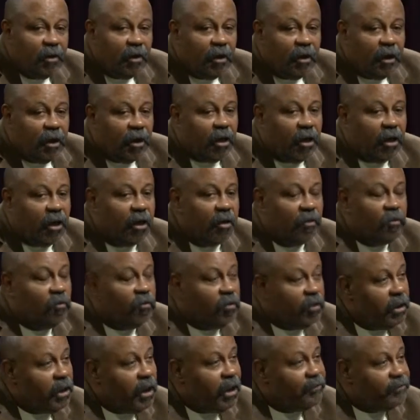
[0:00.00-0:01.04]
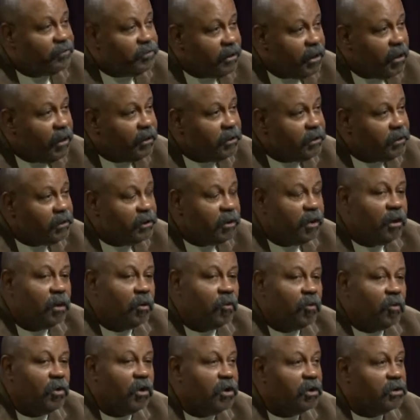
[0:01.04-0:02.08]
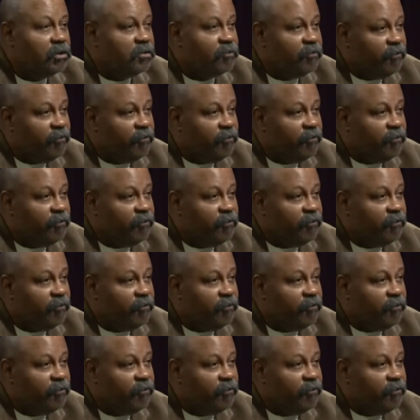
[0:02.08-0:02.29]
And what I've said to them was,